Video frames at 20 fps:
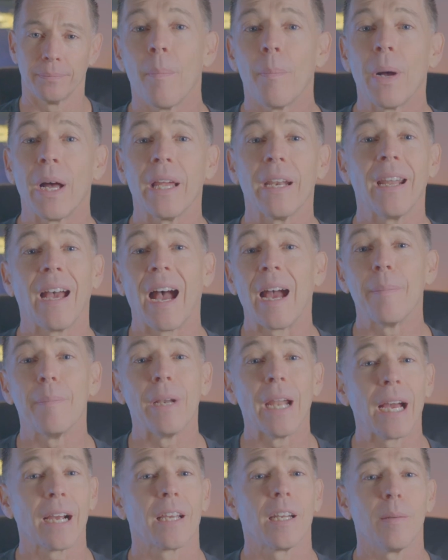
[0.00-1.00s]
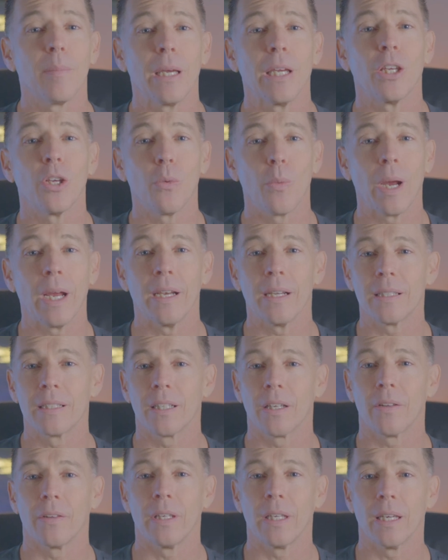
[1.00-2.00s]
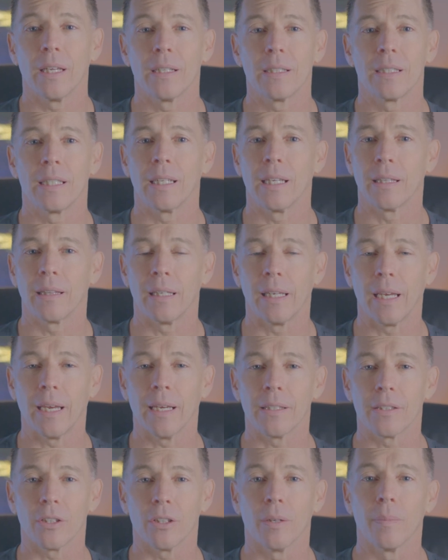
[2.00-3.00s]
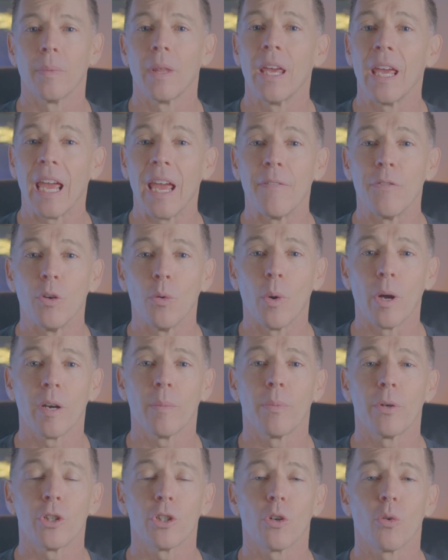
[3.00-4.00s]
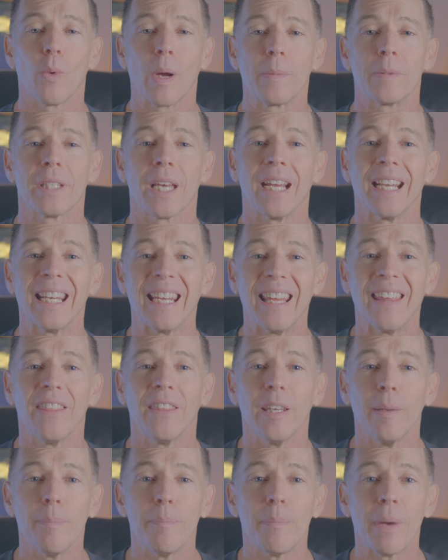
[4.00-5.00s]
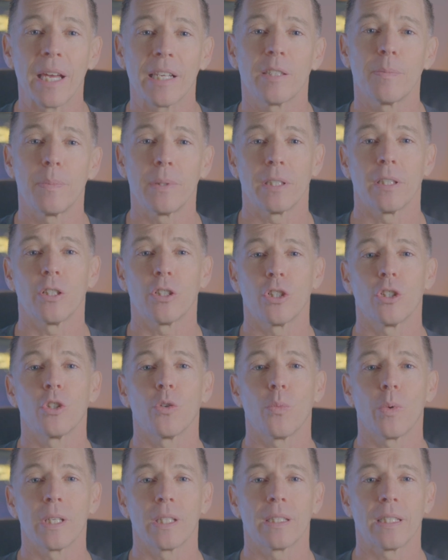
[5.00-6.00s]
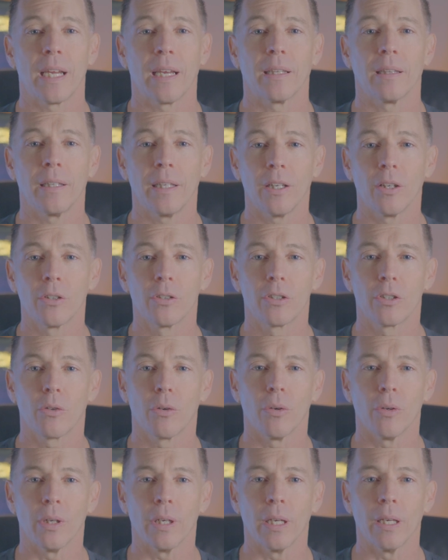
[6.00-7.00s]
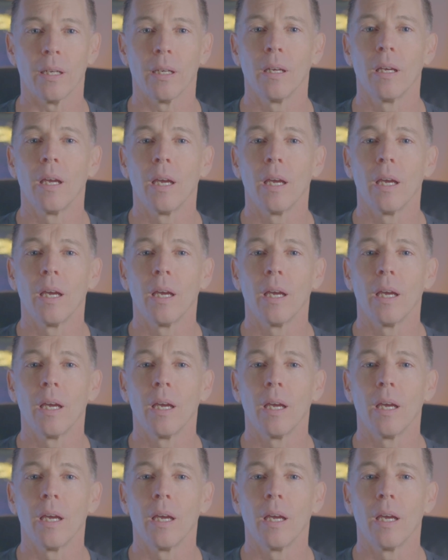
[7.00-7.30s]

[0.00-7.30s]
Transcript: But I'm not going to make you wait until the end to get the answer. If you want to put your website in the best position to withstand legal scrutiny,